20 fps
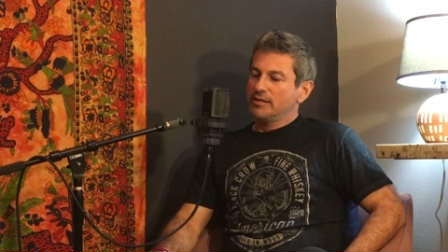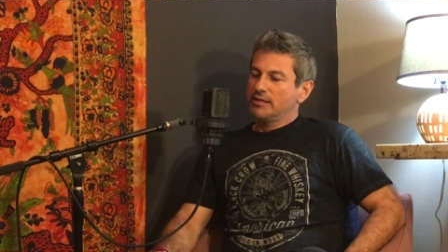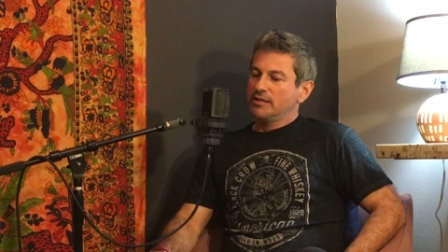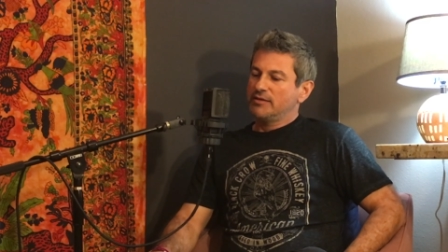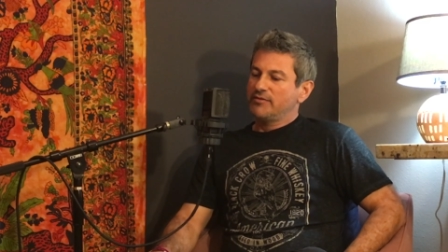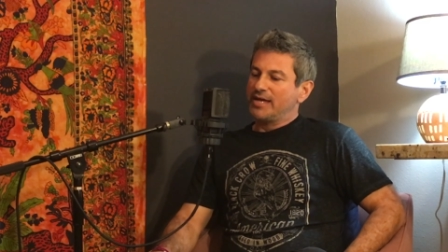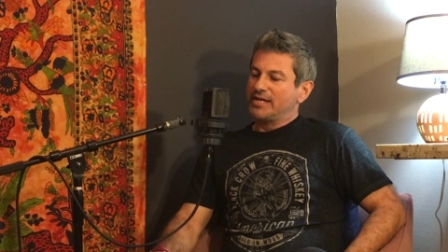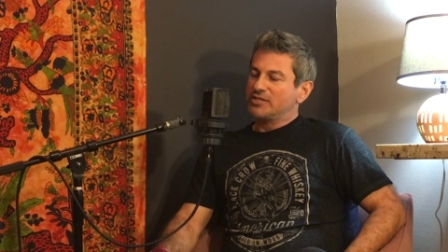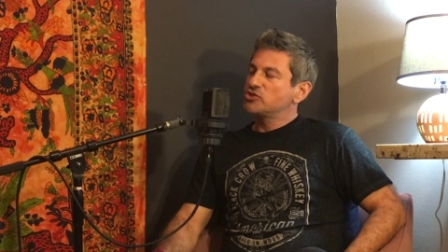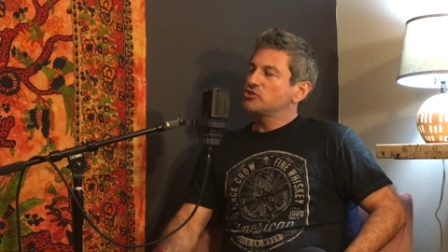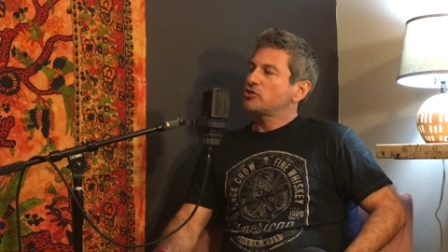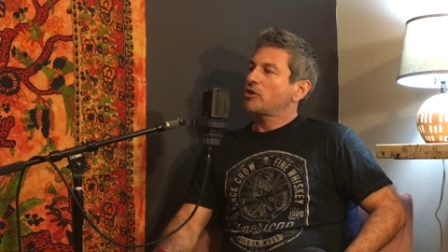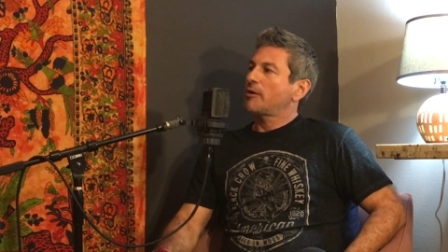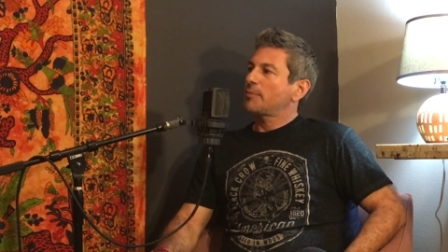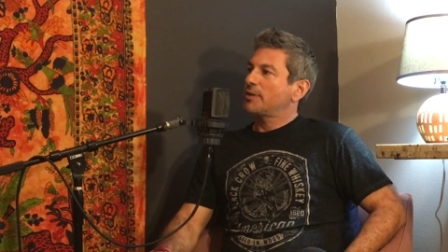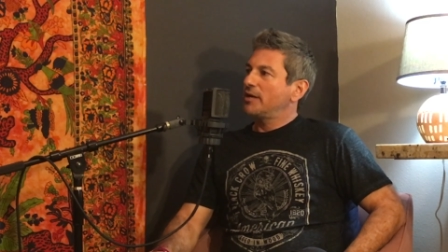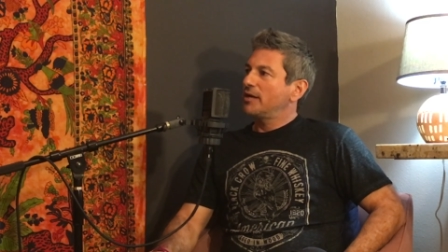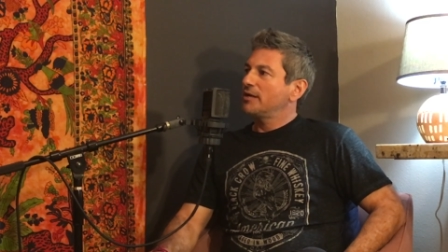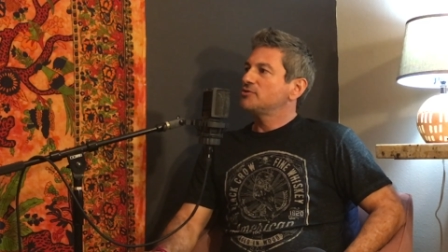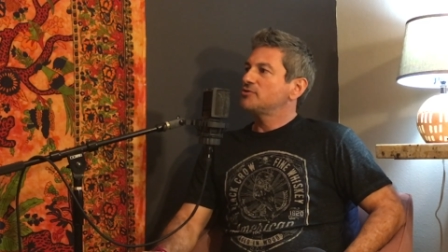that
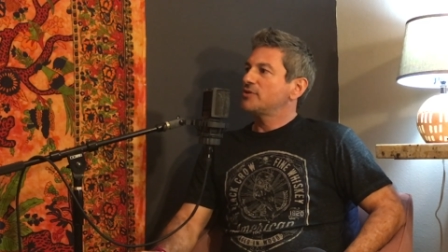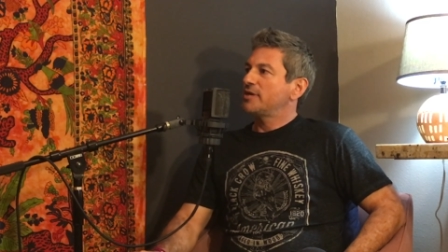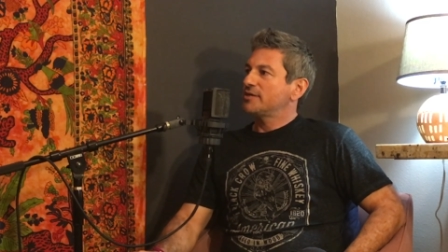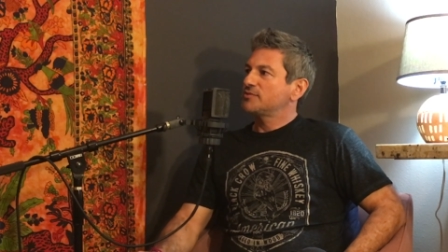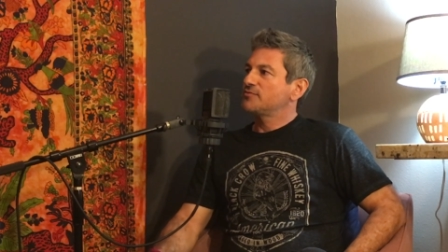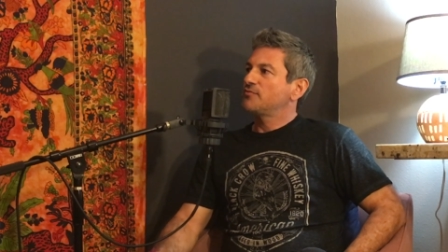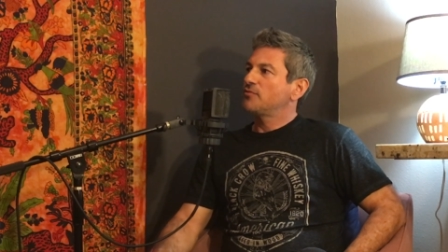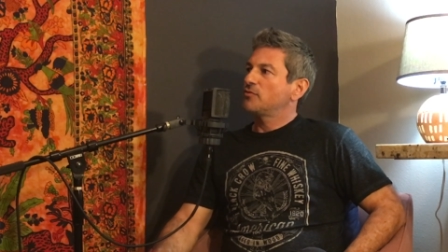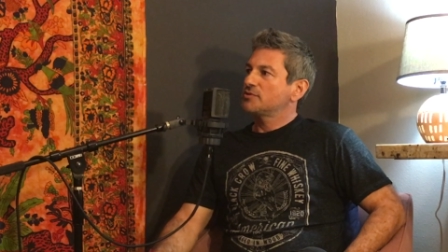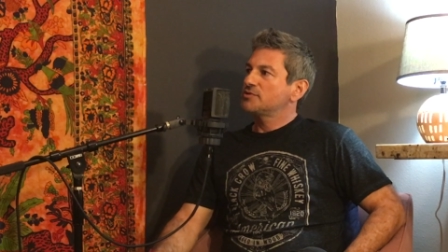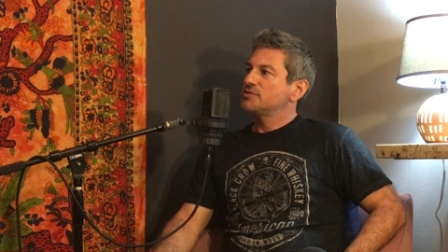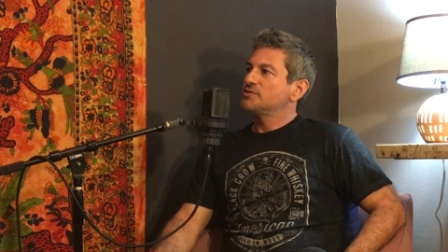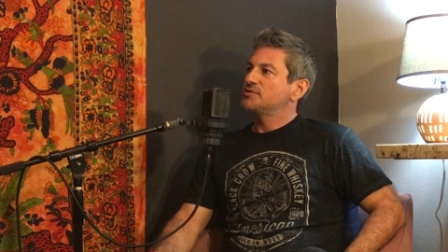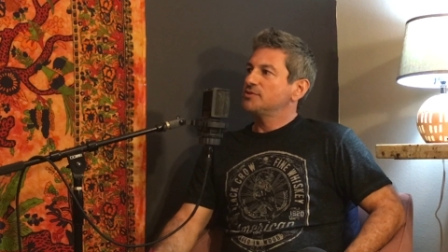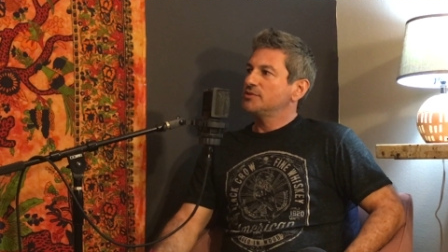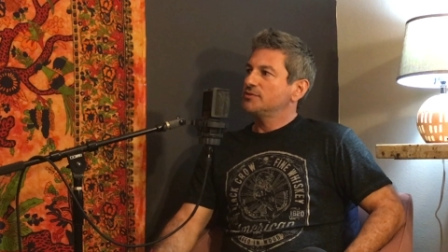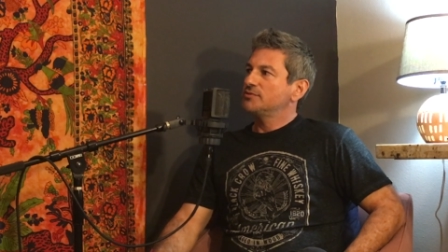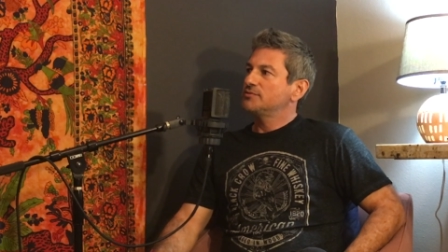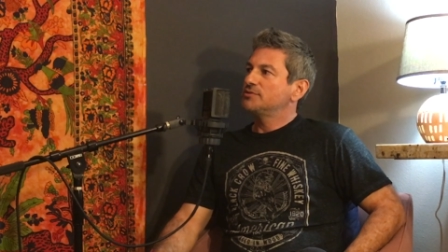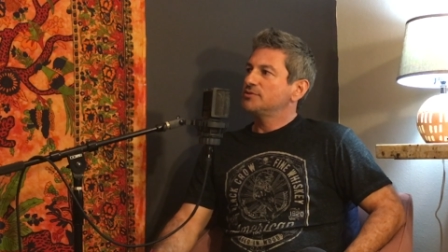sharp contrast forces
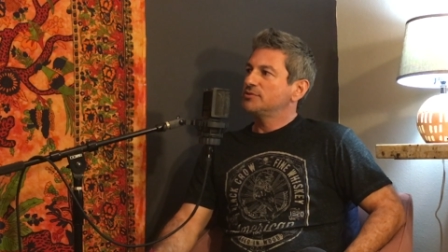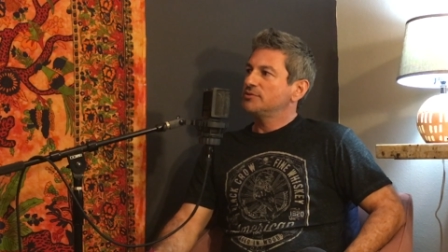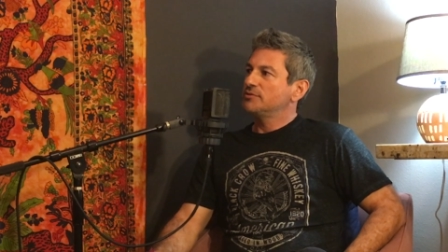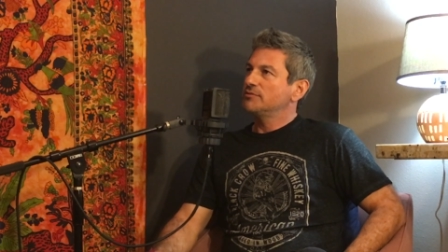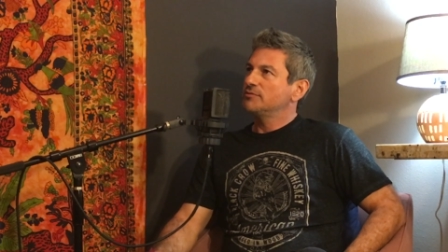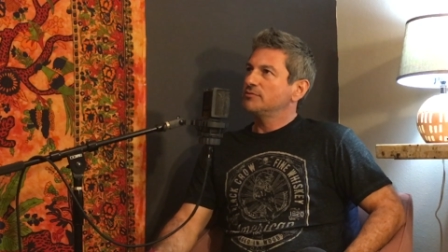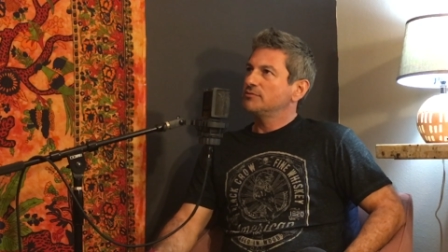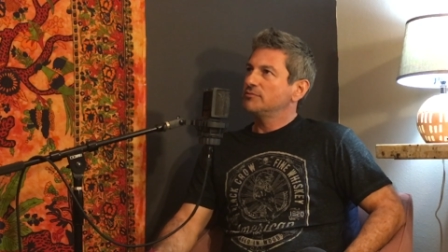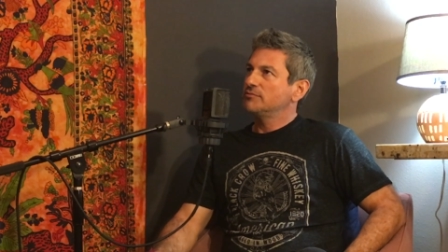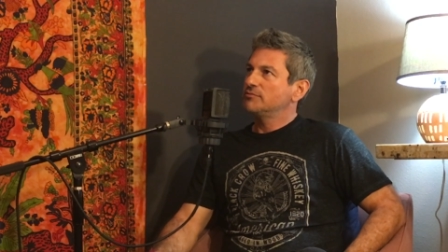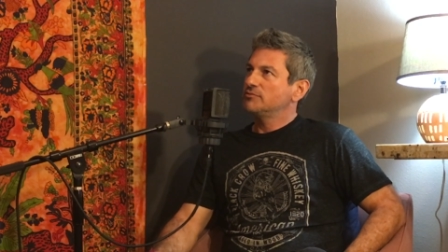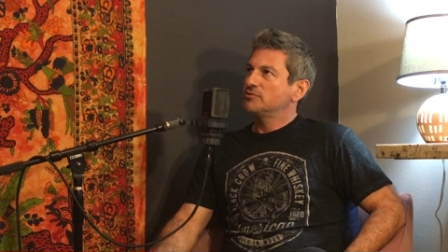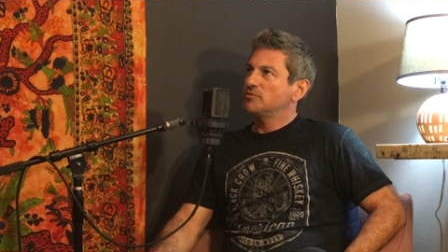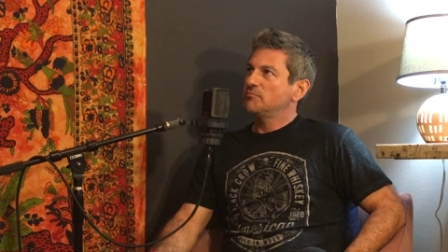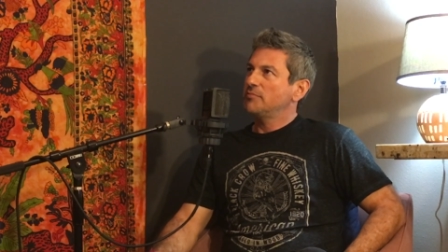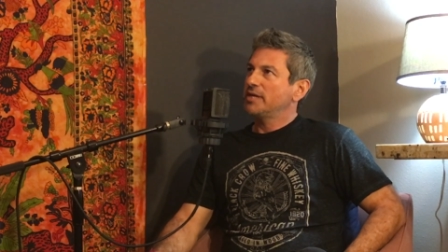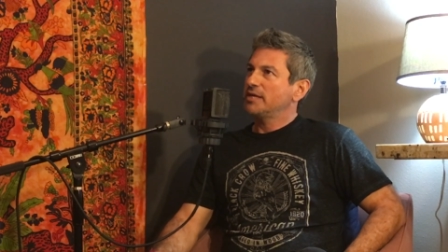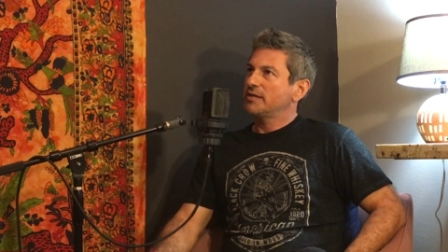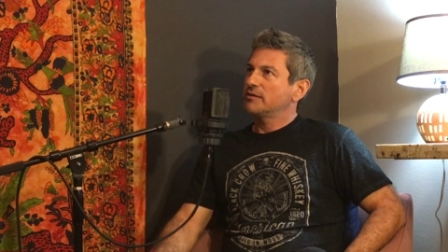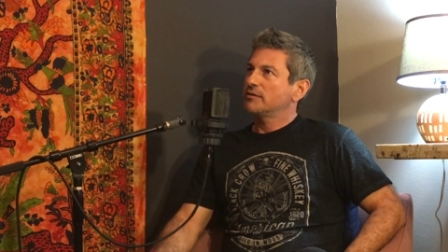you to
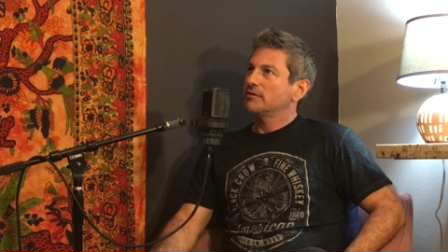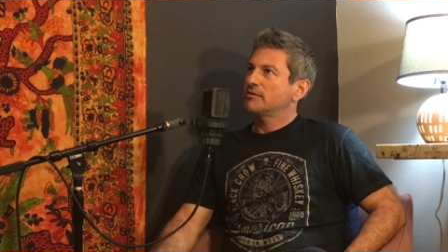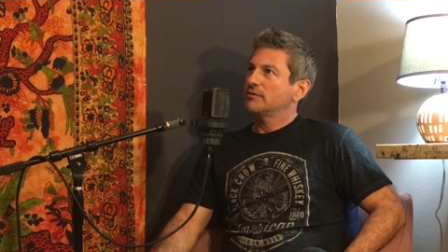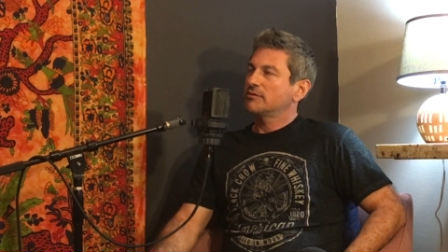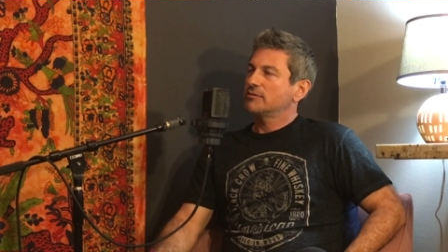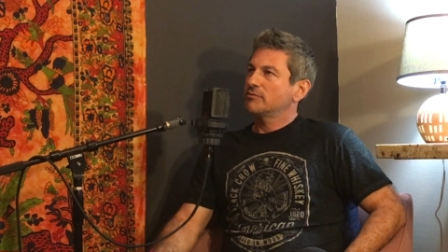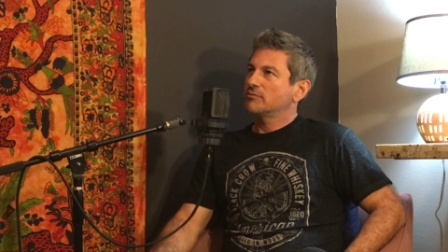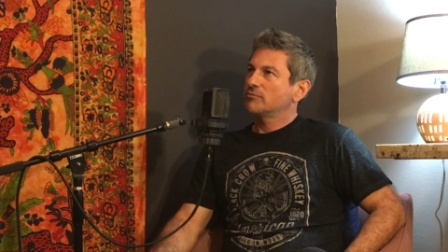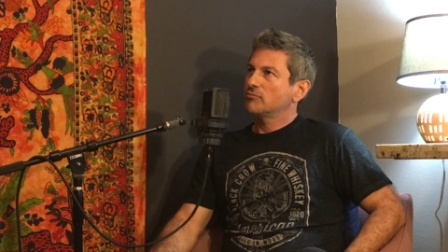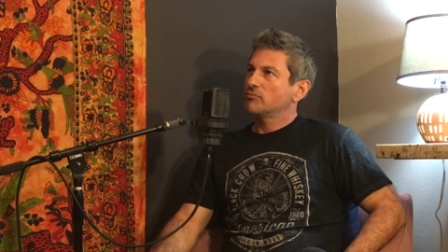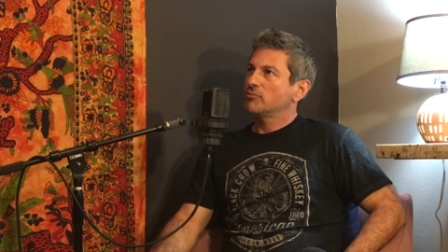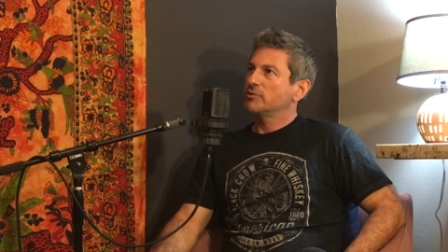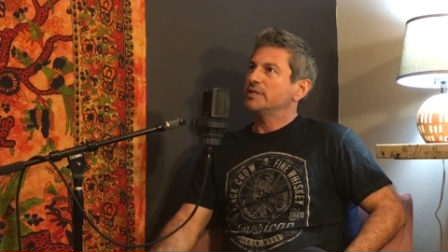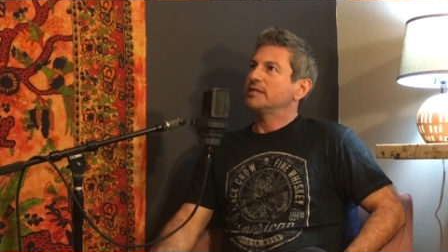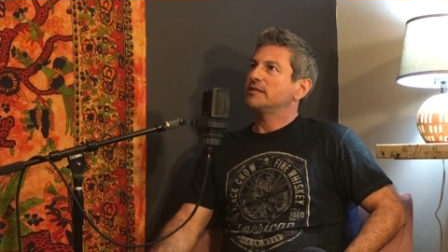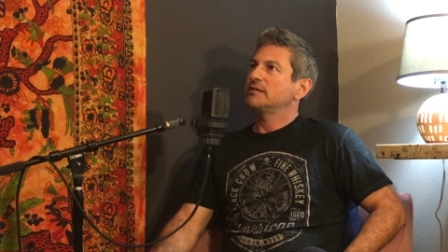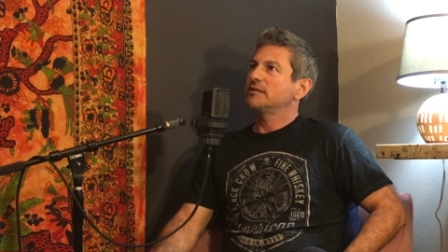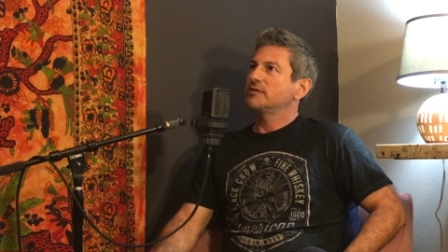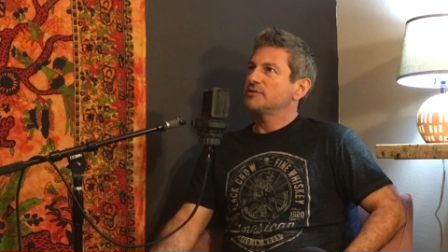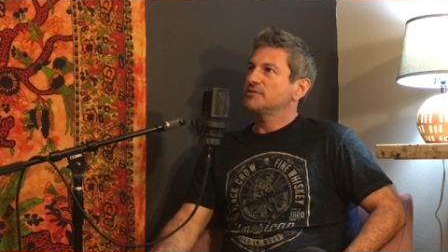make really
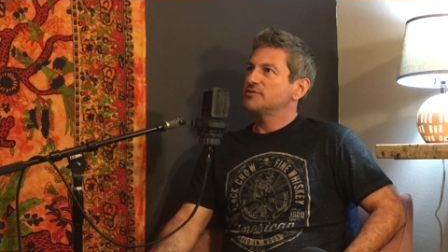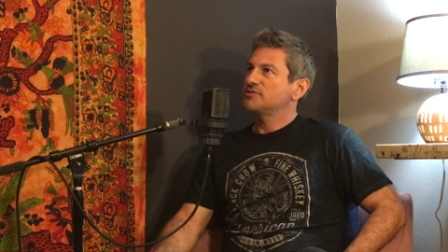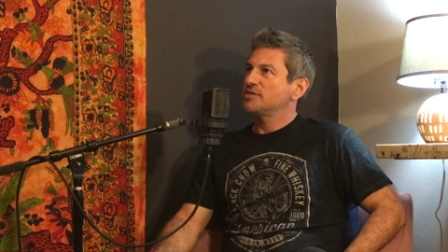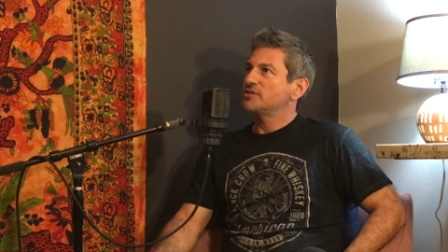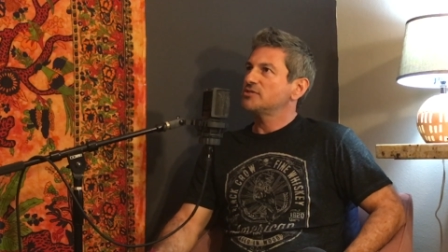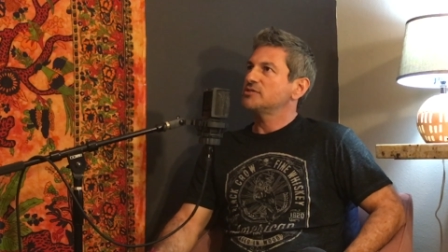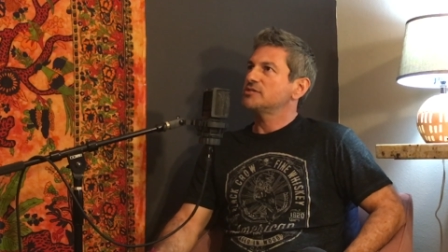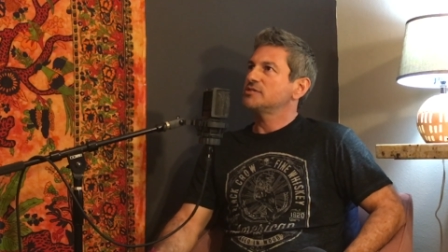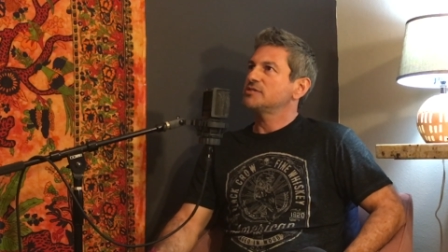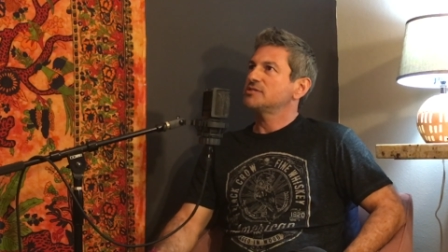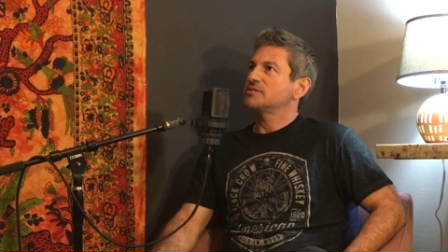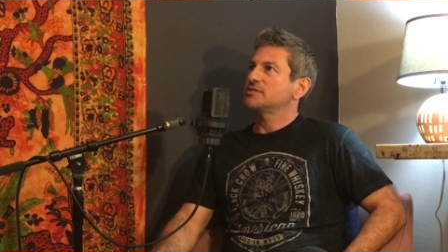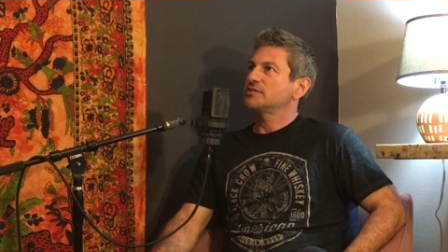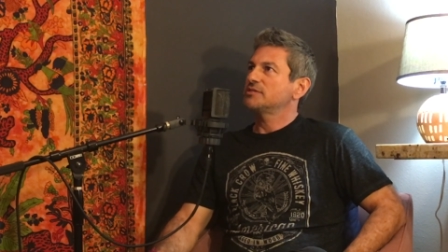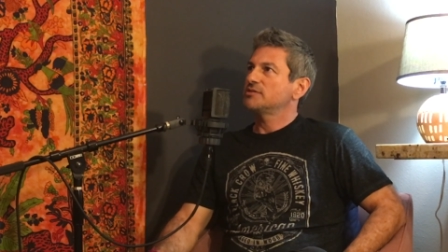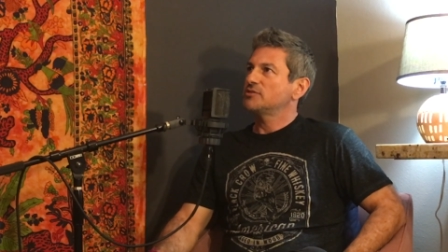clear decisions.